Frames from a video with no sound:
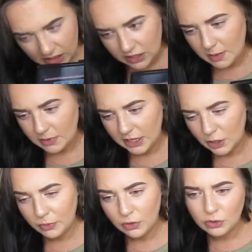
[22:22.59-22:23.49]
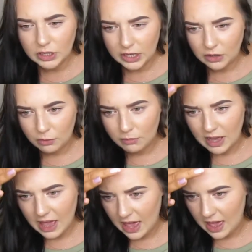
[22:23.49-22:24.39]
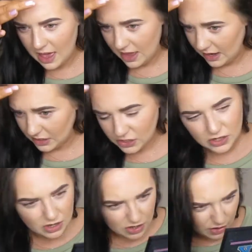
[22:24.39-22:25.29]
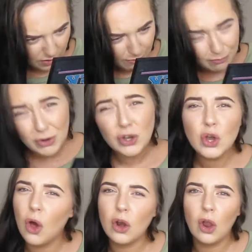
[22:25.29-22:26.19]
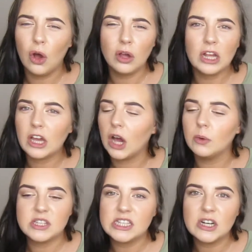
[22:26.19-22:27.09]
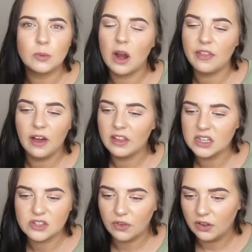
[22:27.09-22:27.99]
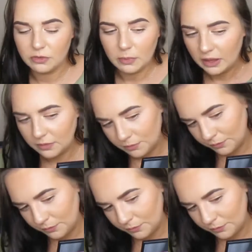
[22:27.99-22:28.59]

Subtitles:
Yeah, I'm a little bit oily on my head. Not a lot, like I would still wear that, that's fine for me.